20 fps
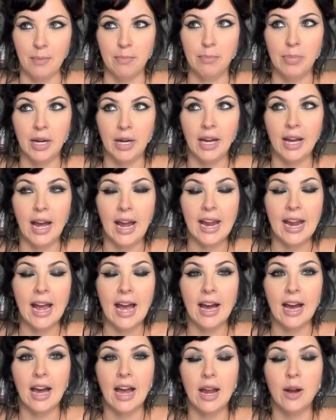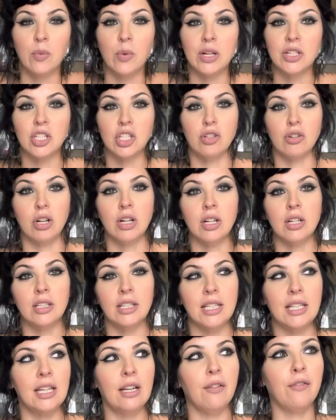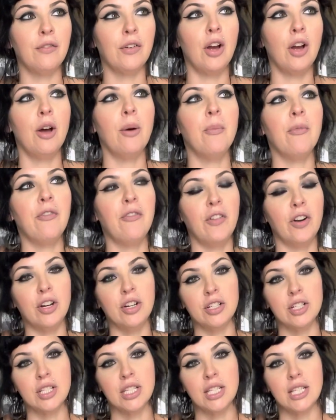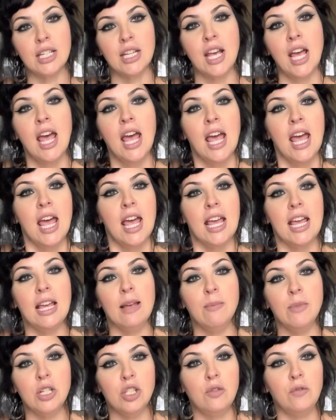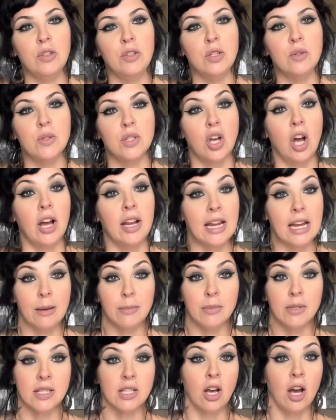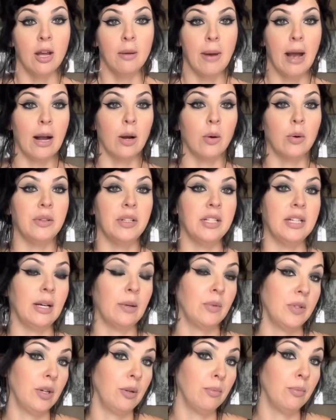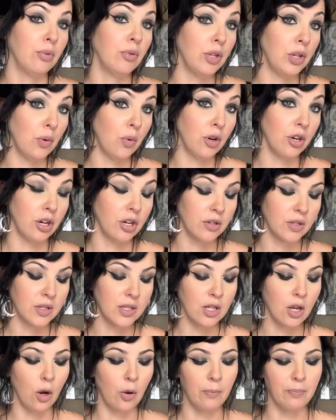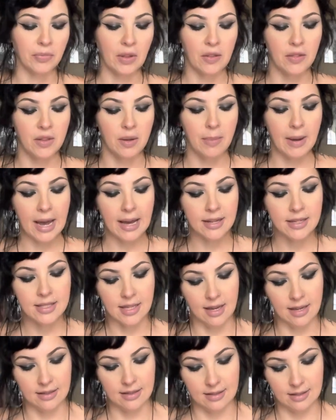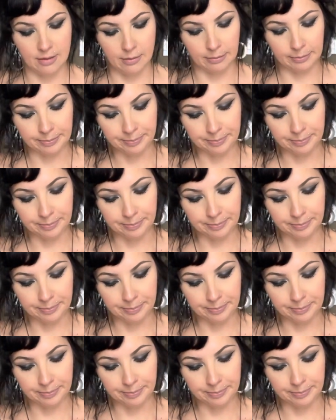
but I was struggling from first image views on Amazon back when the deck was on pre-order. So the back says,